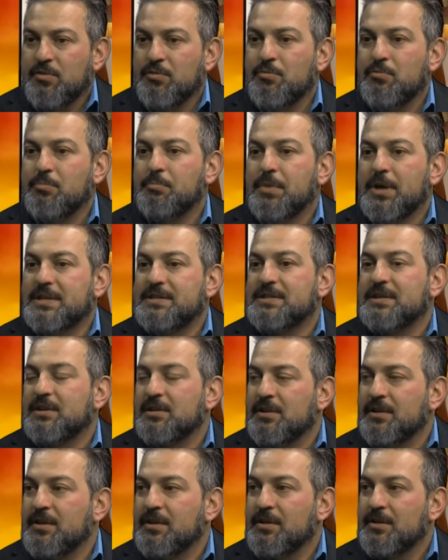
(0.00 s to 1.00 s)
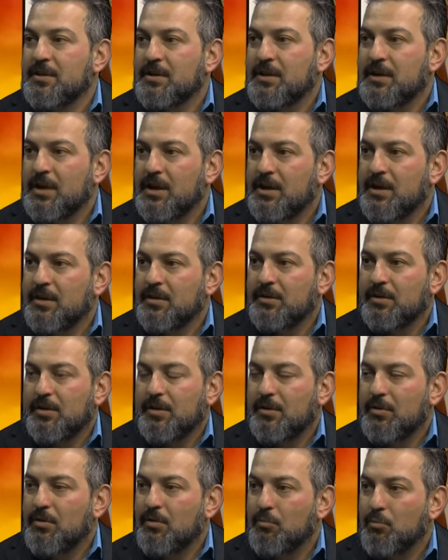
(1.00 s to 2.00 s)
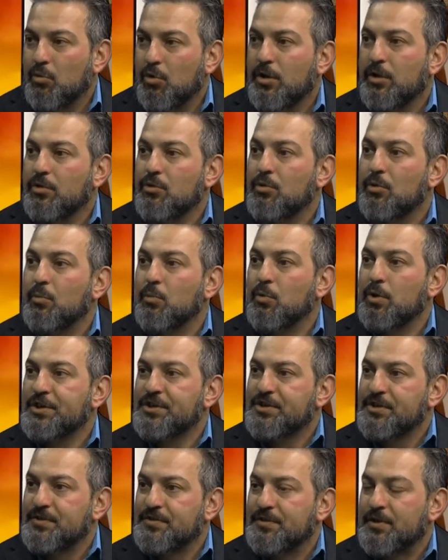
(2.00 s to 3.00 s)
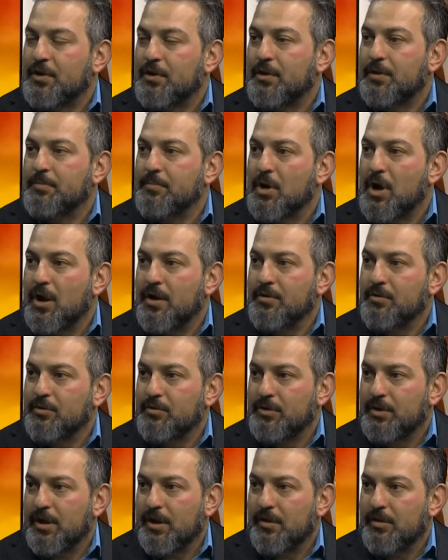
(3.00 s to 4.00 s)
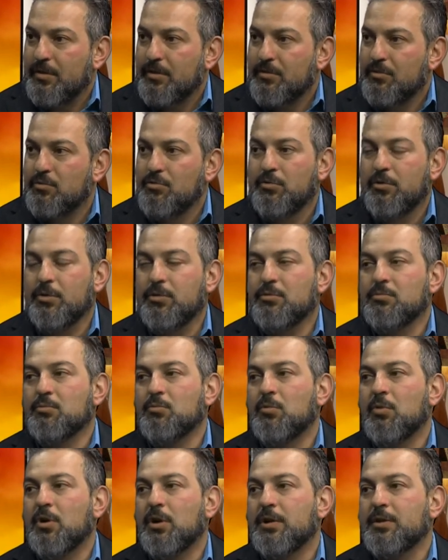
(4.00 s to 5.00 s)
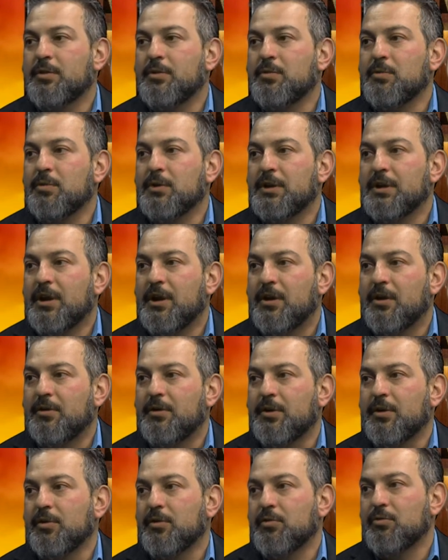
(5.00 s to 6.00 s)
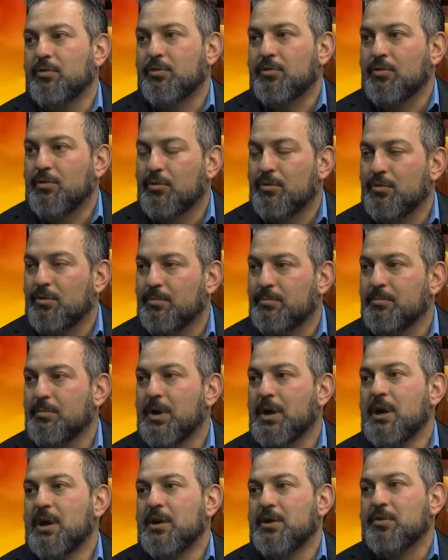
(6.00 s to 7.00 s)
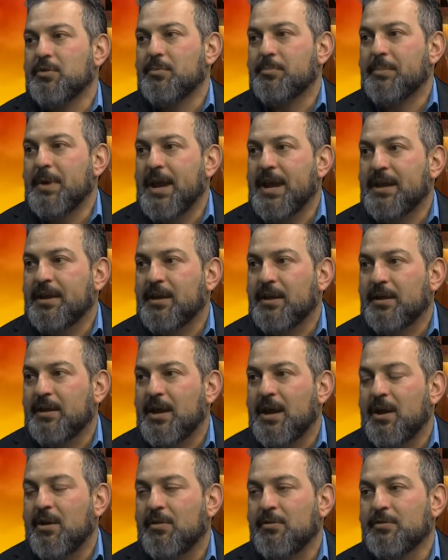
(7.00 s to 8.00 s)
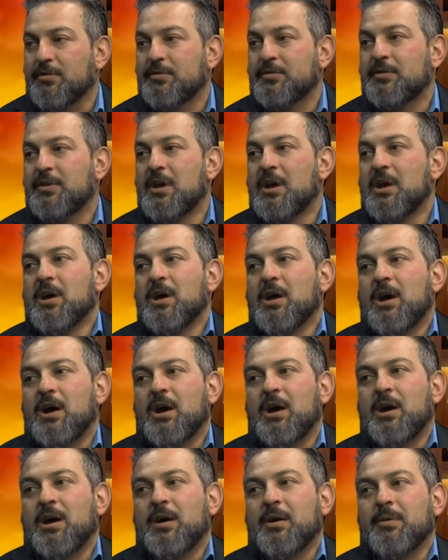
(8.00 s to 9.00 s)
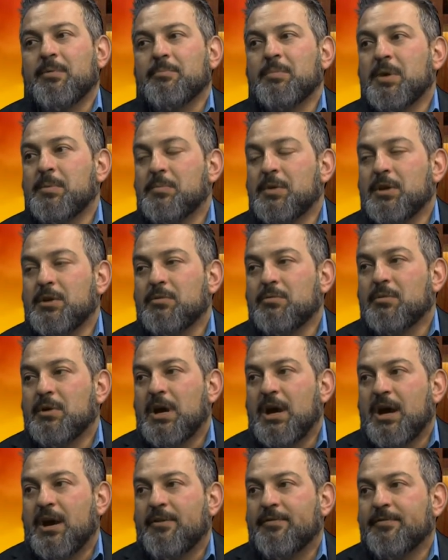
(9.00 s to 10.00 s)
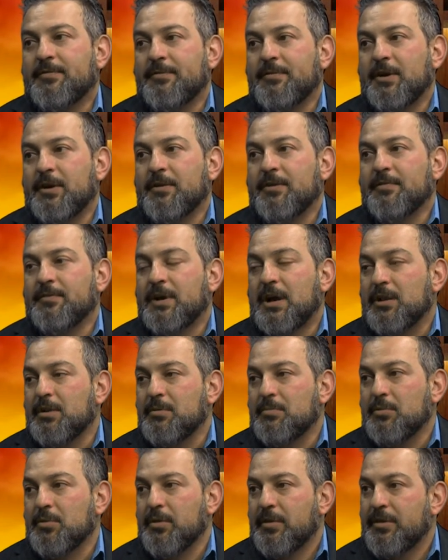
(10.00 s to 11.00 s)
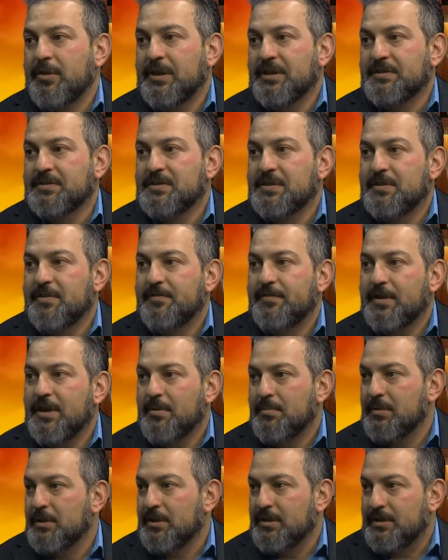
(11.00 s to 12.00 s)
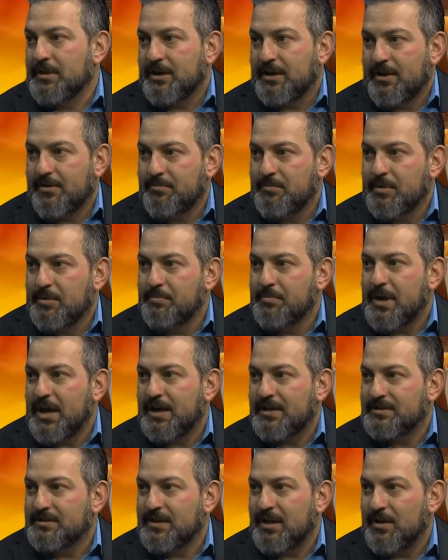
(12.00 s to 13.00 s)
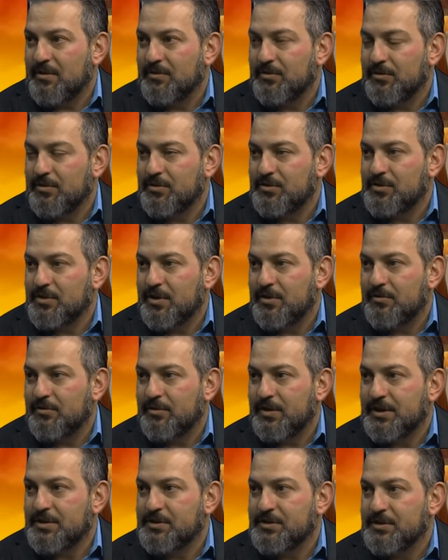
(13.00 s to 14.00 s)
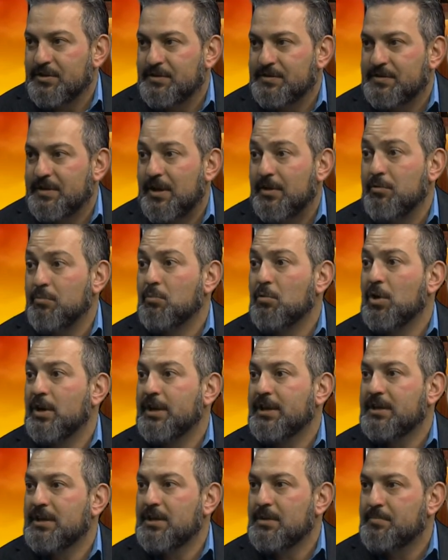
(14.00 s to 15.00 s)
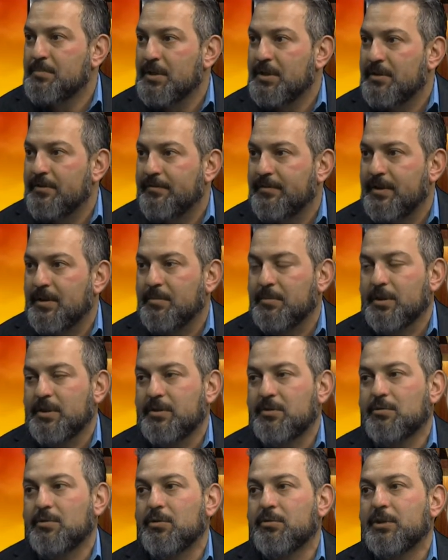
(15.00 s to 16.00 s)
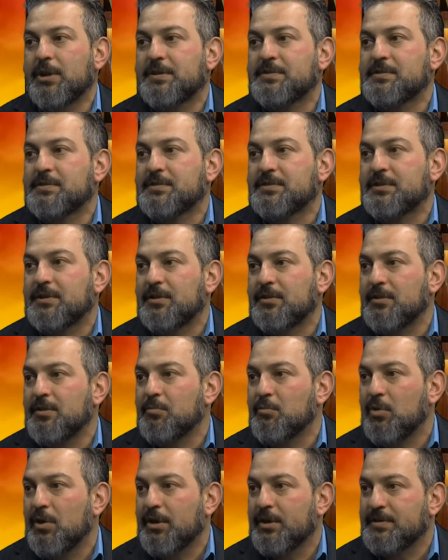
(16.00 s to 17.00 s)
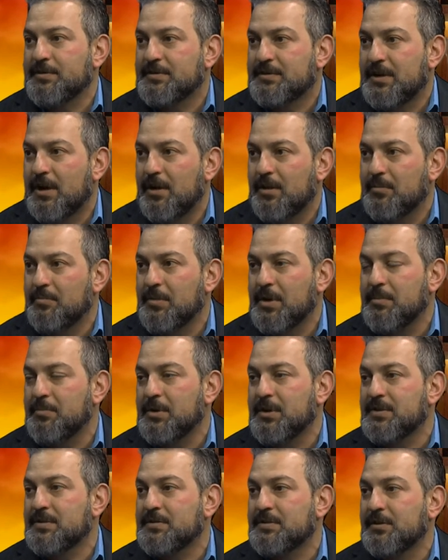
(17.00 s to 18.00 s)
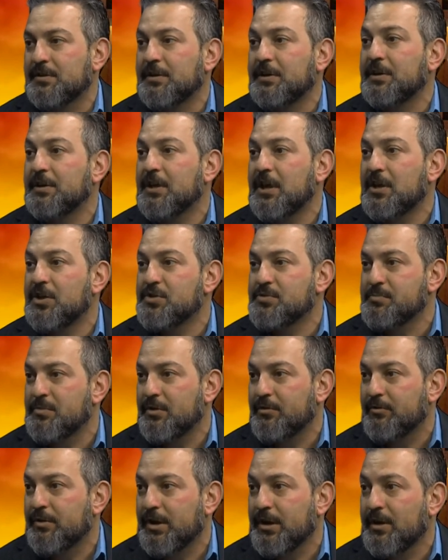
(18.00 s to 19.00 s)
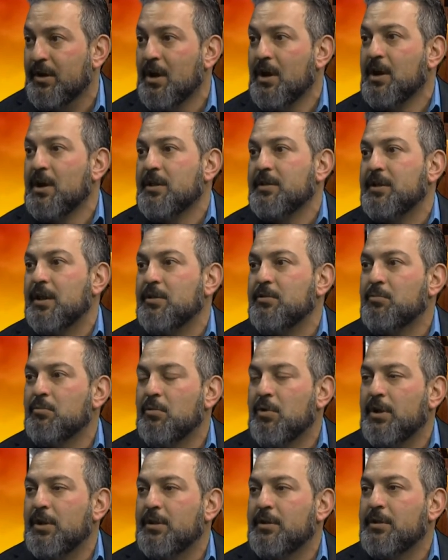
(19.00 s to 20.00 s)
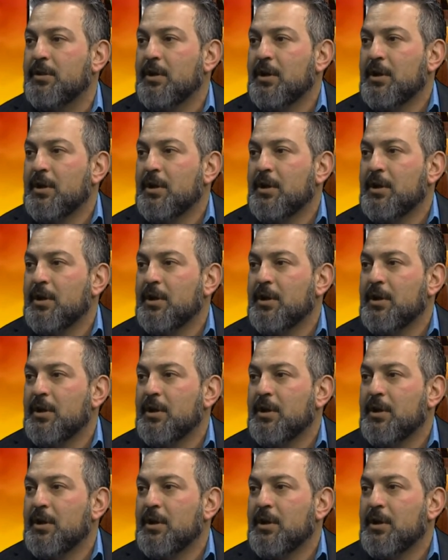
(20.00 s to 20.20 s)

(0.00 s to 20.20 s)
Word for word: you basically indicate what your wishes are upon your death. Who do you want to inherit your home, your bank accounts? Uh, maybe you have very valuable things in the family that have been passed down to generations that you want to keep in the family. You don't necessarily want to sell. Maybe it's an engagement ring that you want